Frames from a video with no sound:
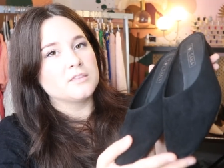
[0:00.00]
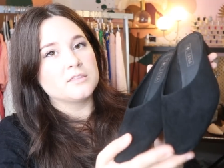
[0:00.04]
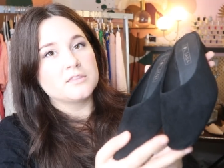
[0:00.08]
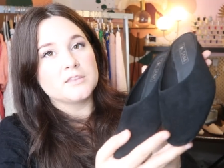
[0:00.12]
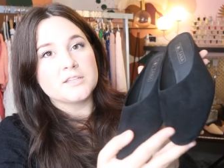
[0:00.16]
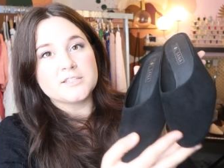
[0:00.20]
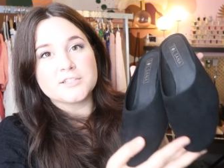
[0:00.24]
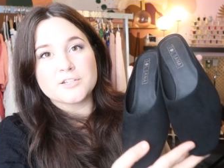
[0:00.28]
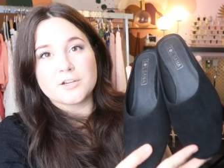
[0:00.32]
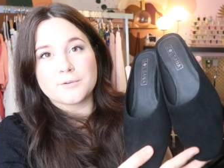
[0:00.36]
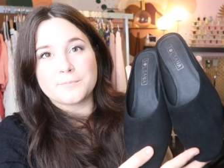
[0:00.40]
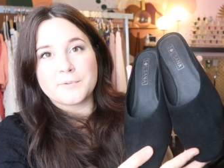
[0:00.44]

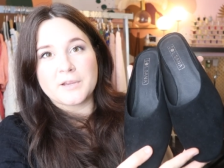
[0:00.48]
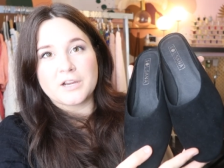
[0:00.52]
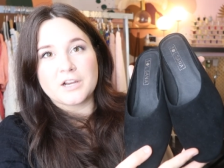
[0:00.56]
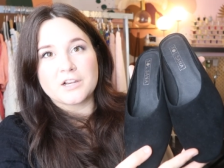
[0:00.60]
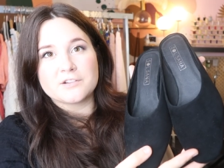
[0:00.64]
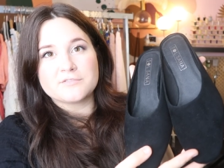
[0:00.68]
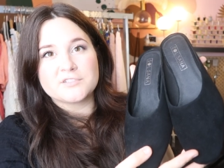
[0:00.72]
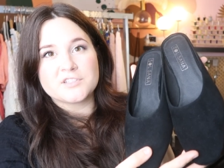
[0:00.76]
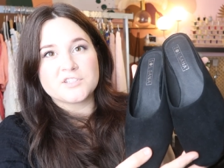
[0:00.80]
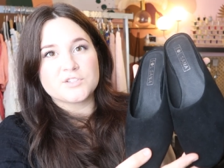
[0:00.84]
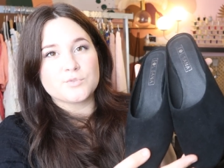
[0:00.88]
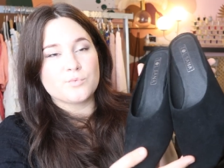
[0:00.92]
These are a pair
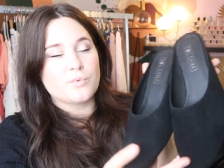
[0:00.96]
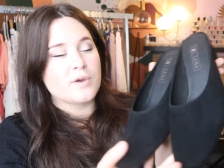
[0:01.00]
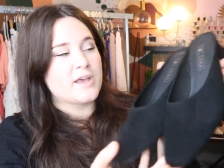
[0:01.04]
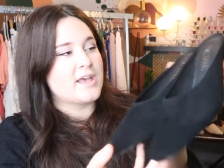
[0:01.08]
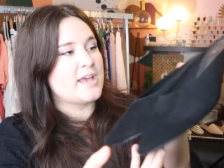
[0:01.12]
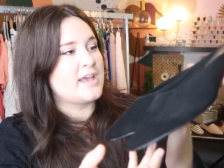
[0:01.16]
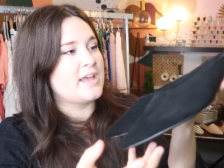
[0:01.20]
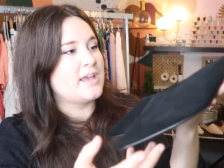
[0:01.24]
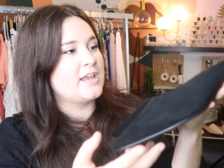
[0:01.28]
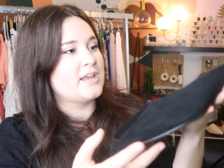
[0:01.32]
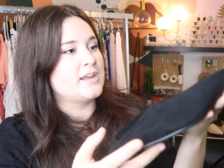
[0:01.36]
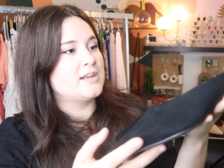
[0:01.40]
of
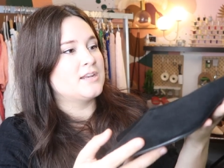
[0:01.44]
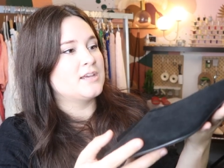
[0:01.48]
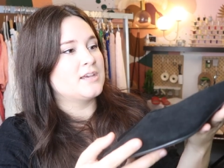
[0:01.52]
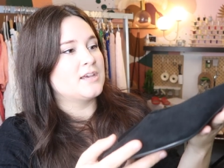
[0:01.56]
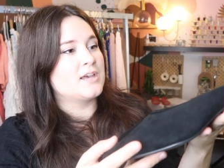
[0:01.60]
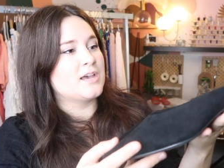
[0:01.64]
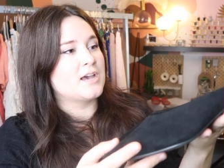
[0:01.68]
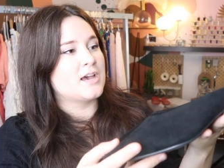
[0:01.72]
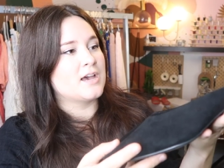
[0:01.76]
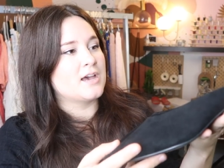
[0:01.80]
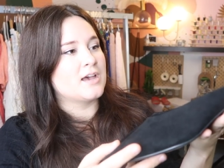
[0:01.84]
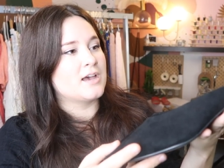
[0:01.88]
suede
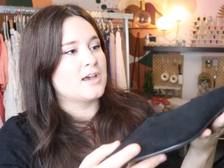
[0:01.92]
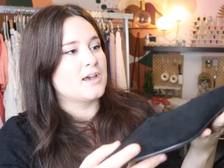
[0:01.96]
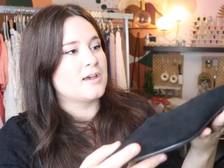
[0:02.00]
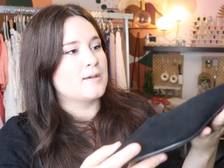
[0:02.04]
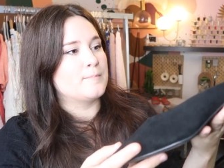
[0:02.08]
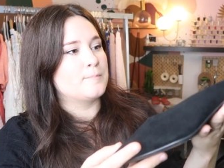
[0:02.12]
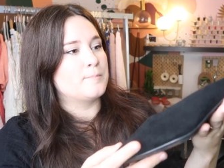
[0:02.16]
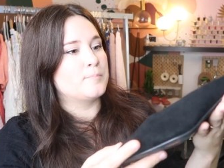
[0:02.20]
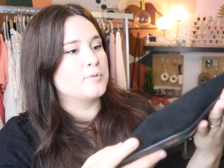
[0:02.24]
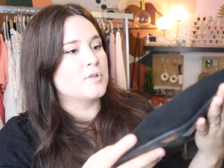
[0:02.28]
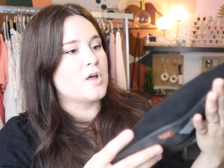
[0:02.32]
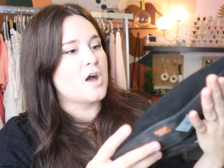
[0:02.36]

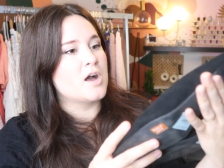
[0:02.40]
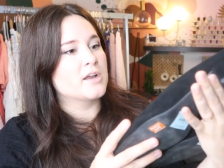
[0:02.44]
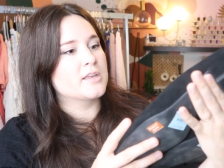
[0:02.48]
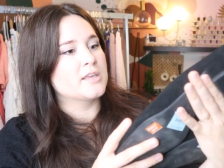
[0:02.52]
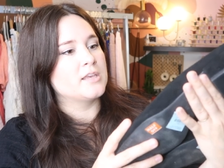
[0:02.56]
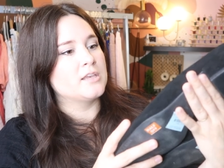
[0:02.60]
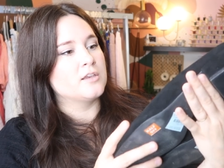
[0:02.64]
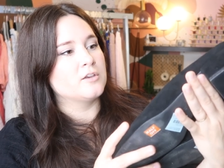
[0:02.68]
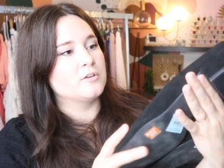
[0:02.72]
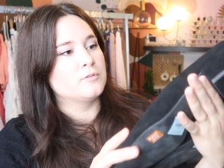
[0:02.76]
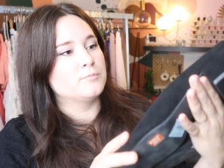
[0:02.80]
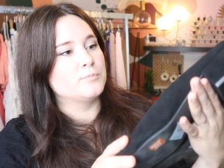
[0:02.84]
uh, block
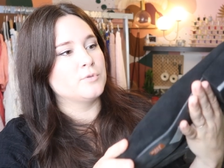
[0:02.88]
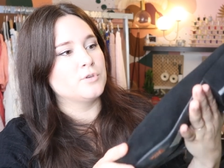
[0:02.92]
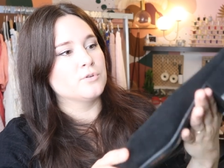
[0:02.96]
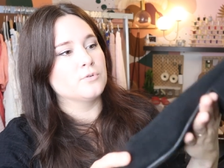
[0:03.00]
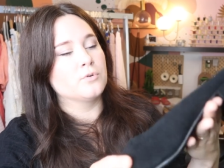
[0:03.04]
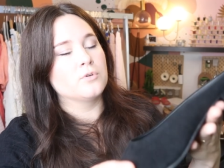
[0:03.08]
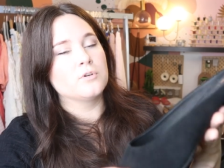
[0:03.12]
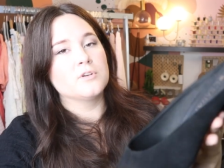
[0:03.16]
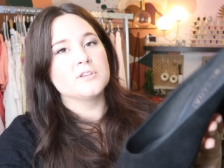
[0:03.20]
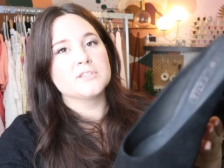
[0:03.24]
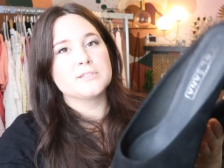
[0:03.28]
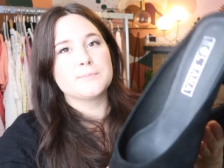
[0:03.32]
heel
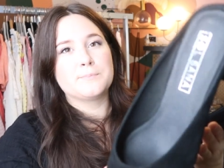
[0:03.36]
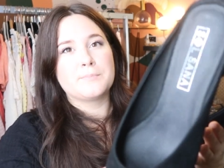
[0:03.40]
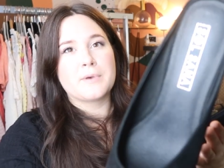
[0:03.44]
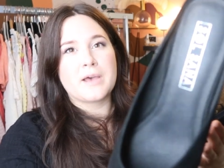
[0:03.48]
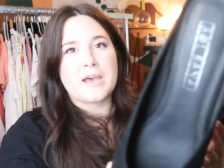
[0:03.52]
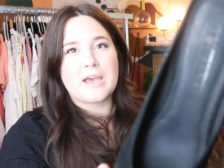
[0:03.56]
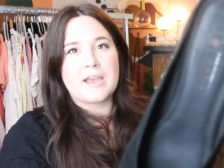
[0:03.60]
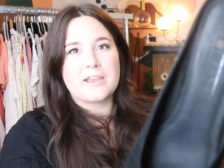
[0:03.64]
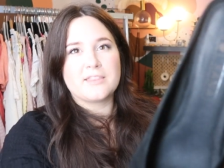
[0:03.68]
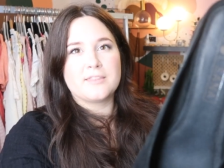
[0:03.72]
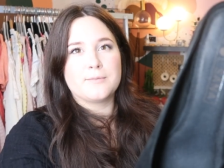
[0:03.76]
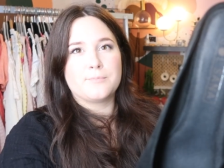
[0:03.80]
mules
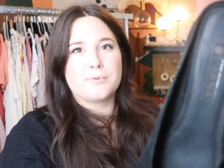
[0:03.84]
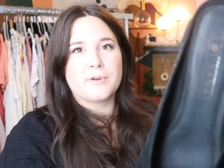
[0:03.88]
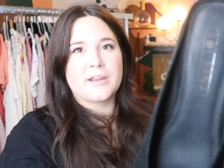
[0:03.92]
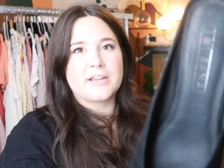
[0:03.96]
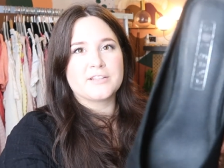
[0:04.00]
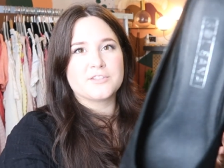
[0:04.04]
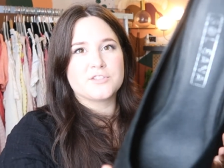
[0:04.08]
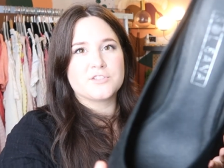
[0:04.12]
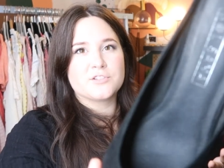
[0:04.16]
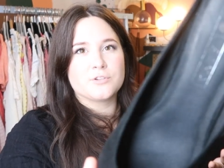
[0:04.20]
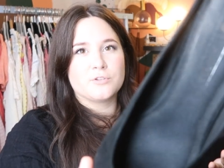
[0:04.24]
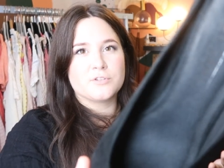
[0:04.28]
by the
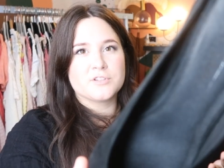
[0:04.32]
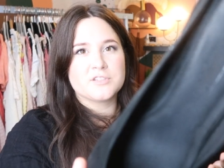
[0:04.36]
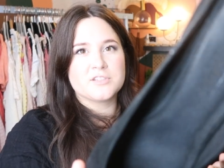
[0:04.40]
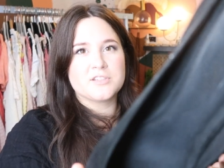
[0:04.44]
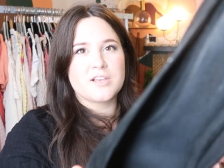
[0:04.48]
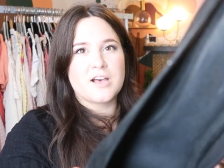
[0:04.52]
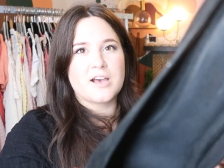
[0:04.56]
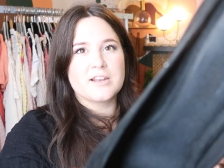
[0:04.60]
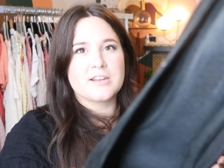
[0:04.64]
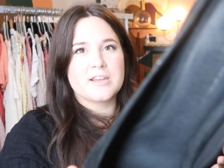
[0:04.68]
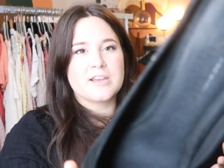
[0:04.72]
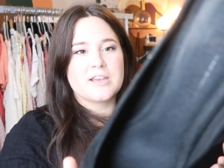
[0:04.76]
brand
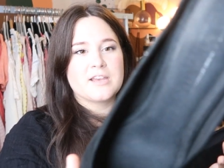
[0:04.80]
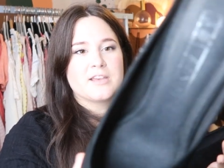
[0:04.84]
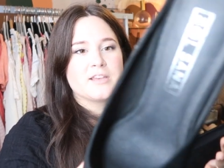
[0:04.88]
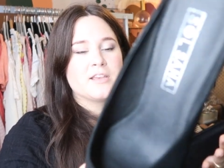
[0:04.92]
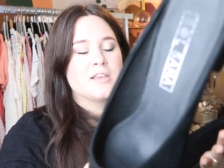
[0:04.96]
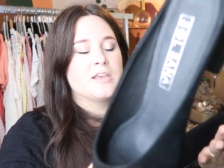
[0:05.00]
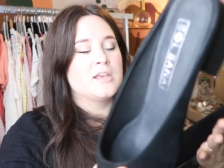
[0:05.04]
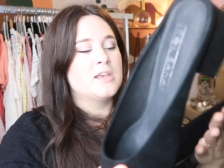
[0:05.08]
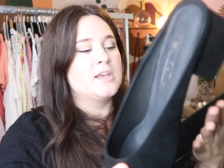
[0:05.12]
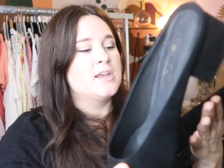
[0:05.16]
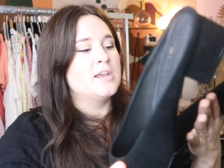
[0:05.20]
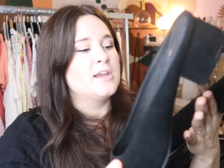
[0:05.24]
Solsana.
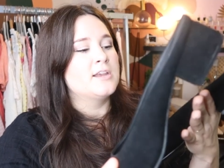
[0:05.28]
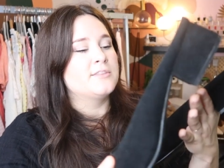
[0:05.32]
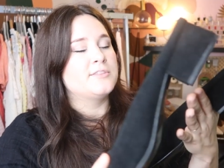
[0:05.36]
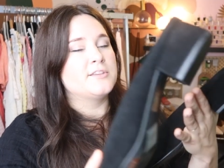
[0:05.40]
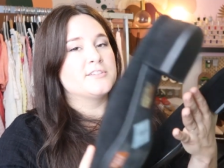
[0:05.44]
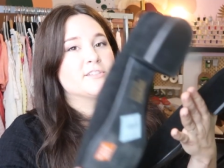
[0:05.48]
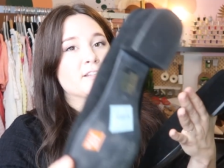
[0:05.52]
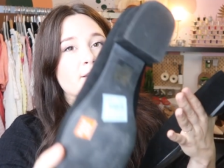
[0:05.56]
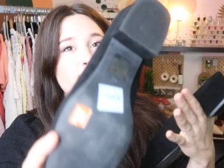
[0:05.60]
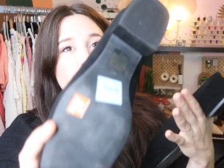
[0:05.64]
These